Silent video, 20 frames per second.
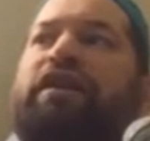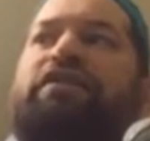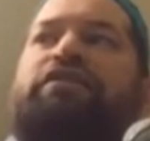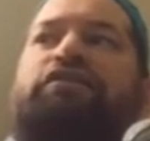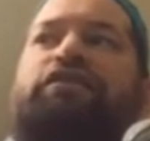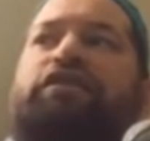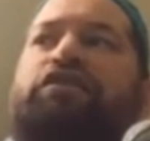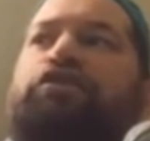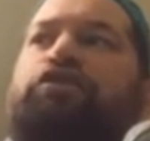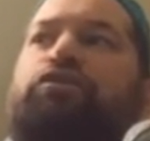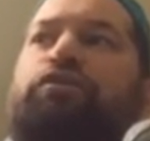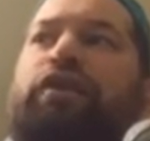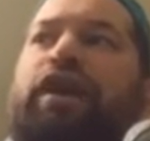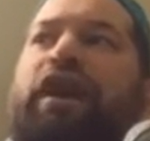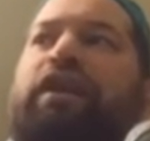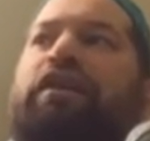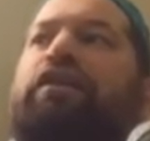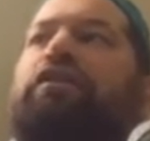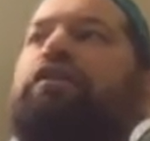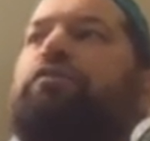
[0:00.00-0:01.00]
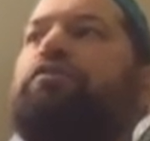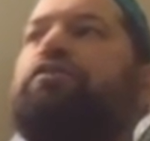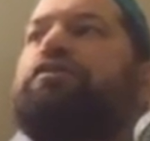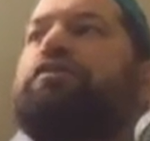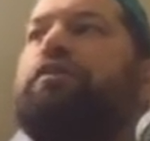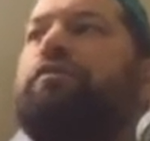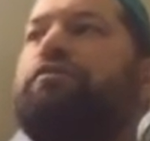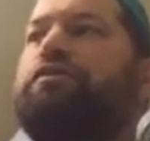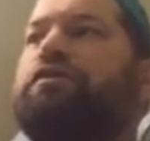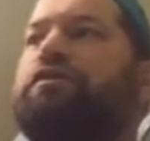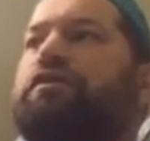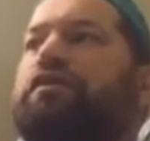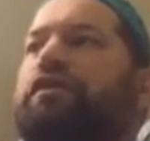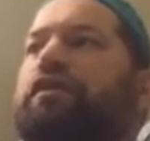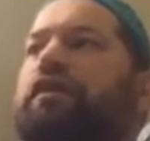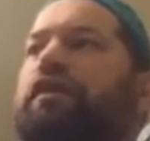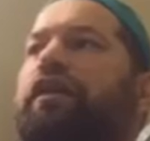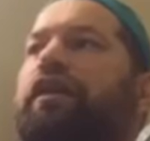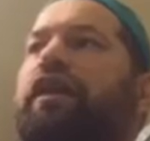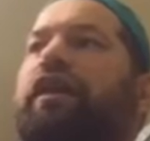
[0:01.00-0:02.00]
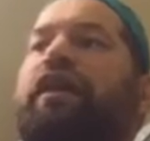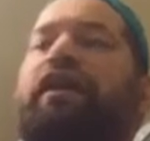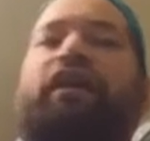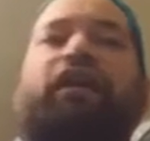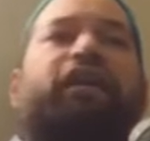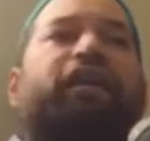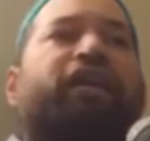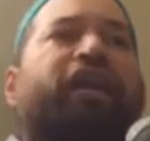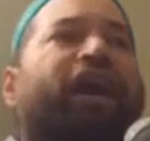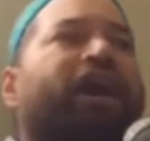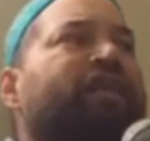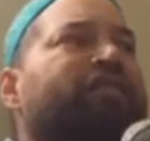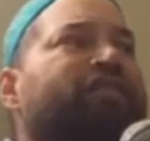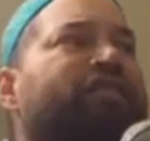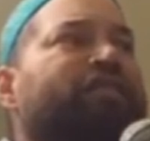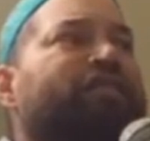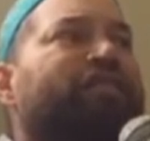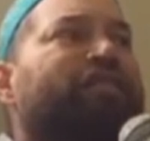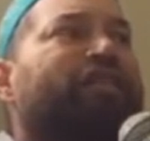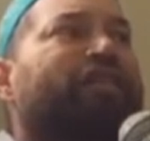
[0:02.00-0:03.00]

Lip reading: is disuniting the Muslims. Not